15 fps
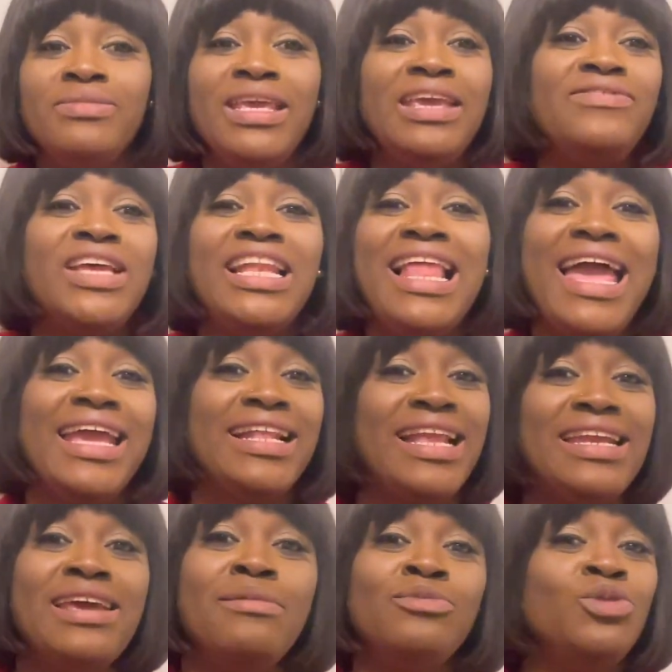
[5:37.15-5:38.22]
If they like,
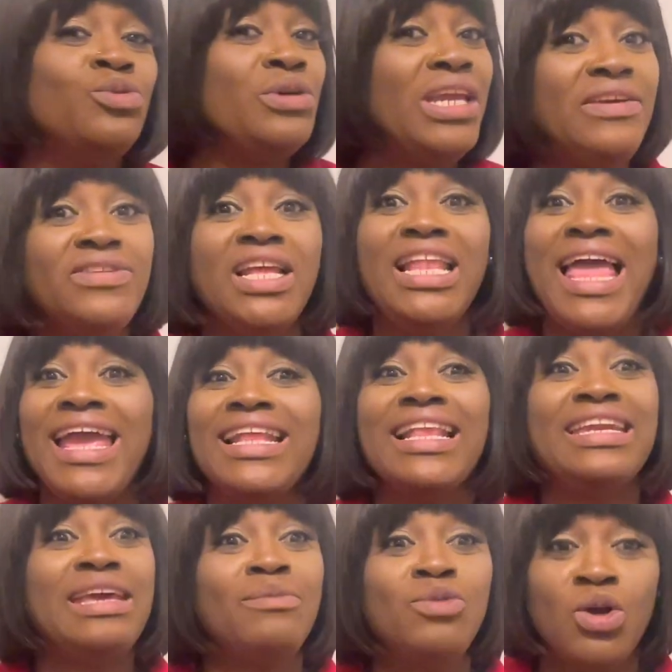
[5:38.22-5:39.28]
let them do. If they like,
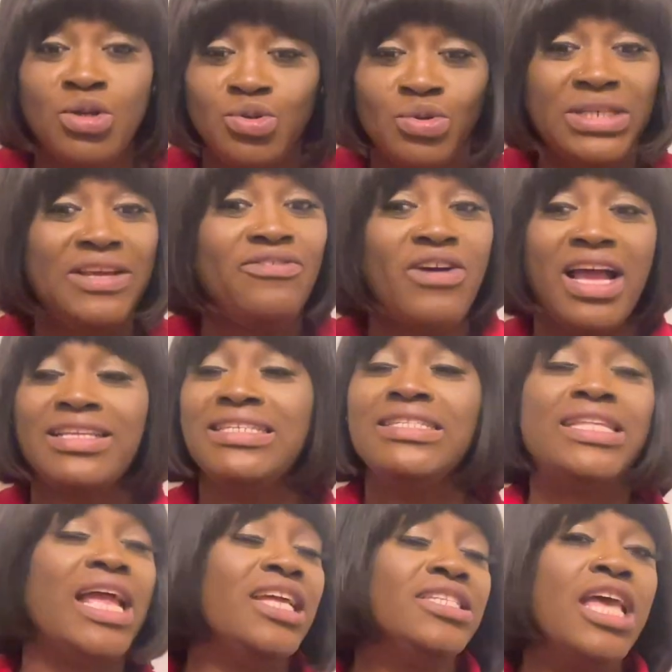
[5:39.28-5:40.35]
let them not do. The fact is
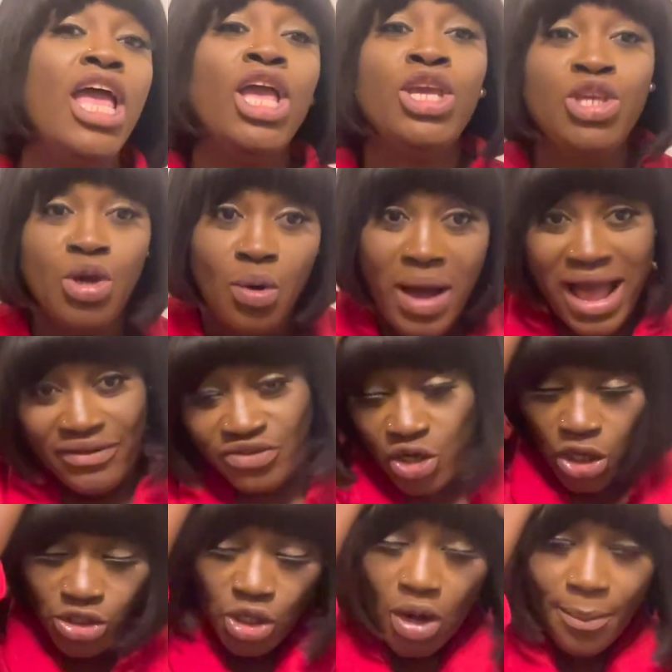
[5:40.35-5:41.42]
that you have
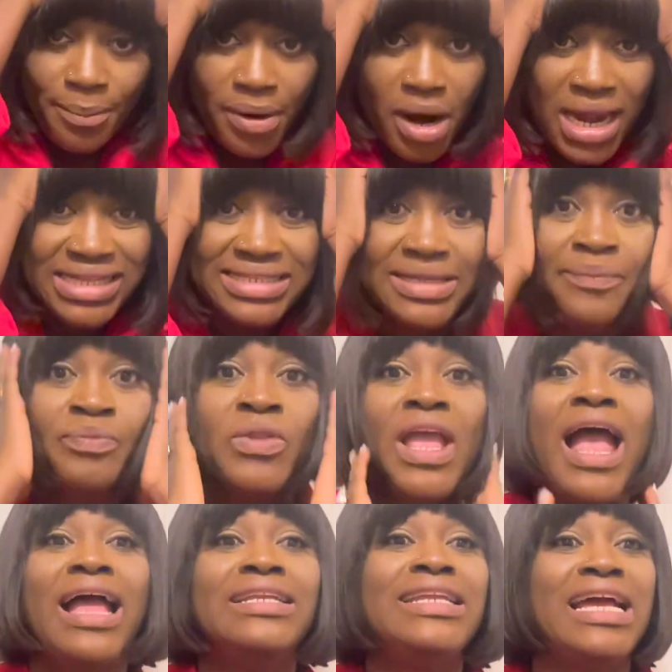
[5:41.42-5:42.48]
done your part,
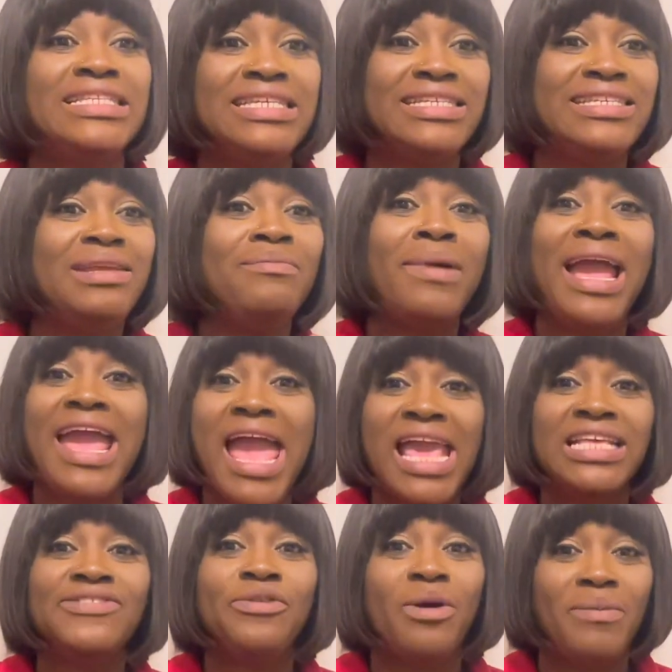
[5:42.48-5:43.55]
and that is it. My hair
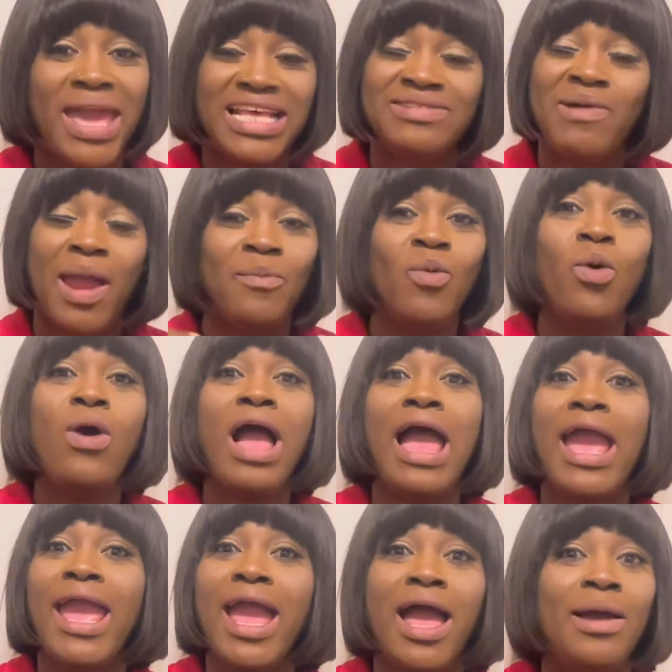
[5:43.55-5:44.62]
is from S by Mo.
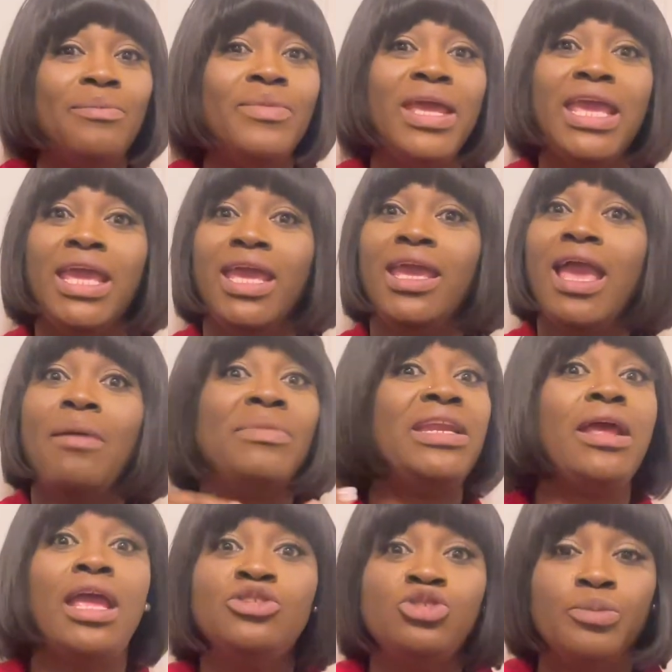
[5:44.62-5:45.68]
I'm an
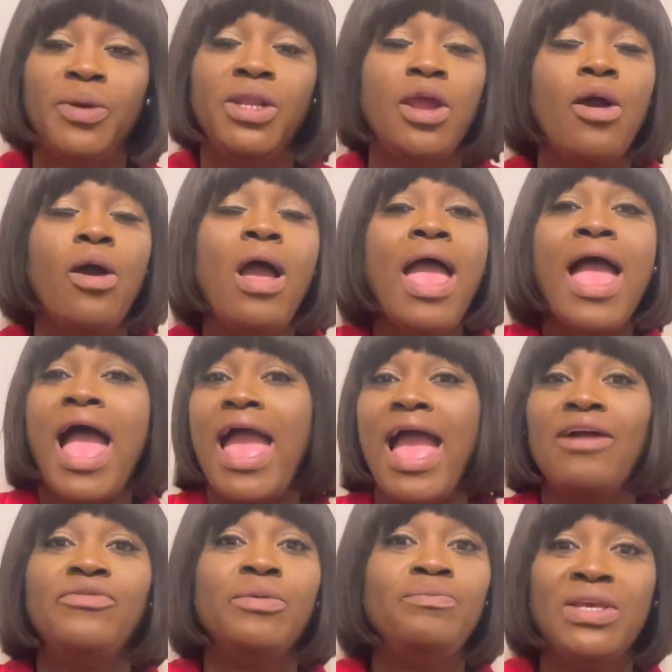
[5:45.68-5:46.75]
entrepreneur. I
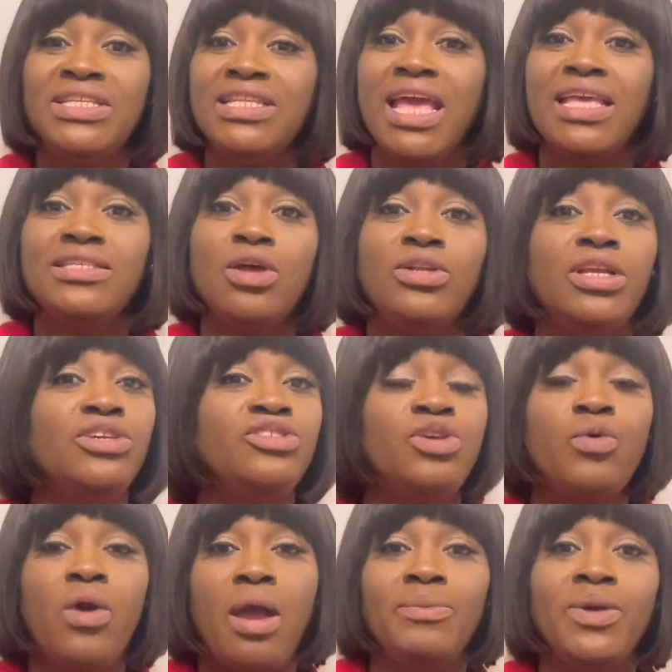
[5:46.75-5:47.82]
have a business on
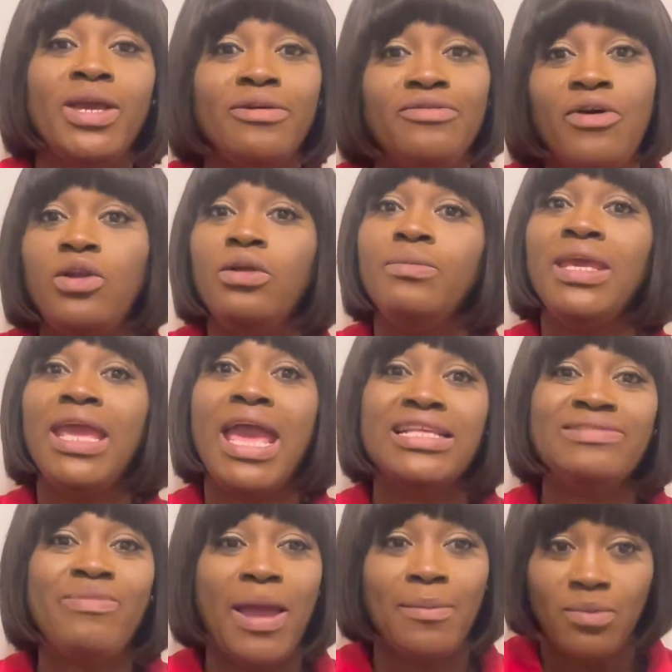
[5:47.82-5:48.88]
Instagram. You can follow me, S
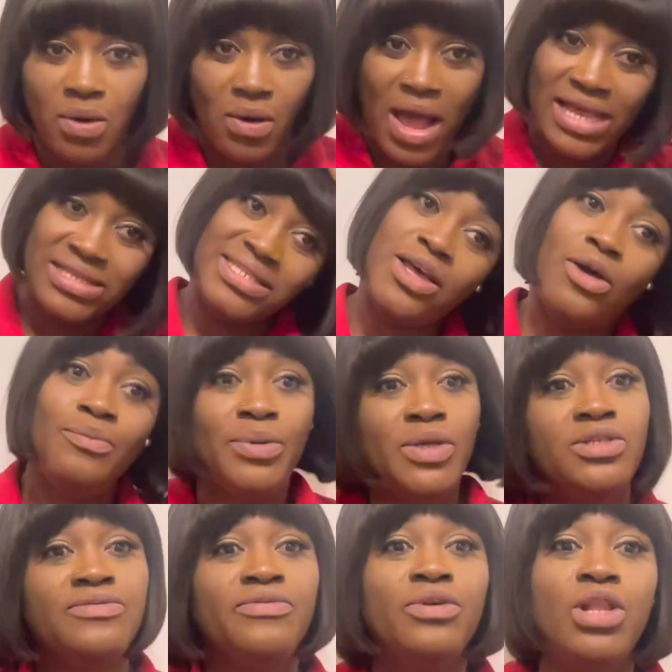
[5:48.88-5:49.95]
by Mo. I sell
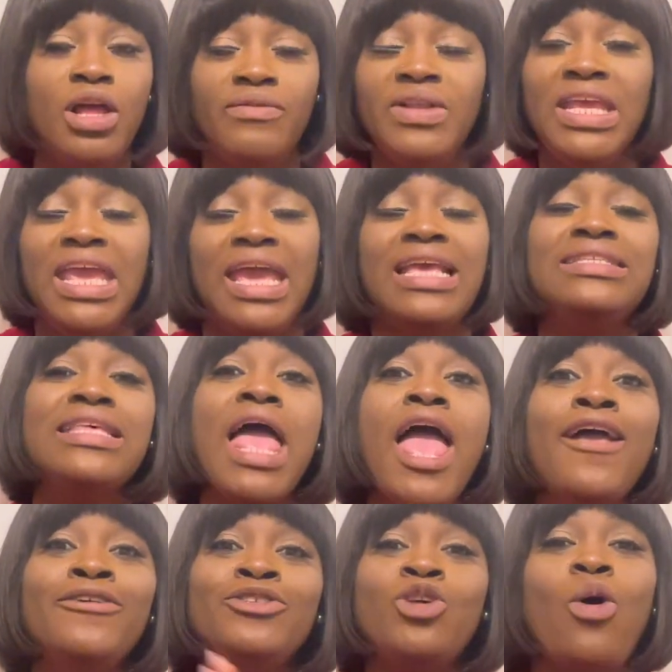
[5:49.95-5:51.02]
beautiful, lovely hairs.
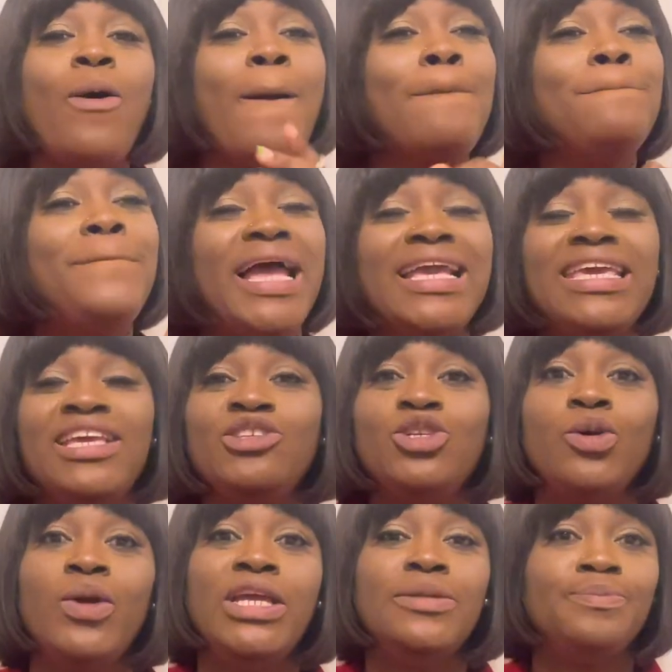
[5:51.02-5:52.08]
So back
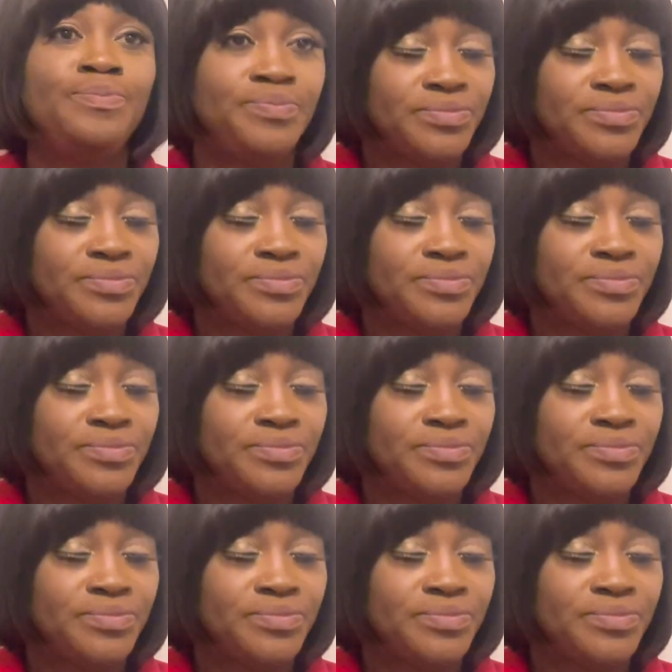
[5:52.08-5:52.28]
into it.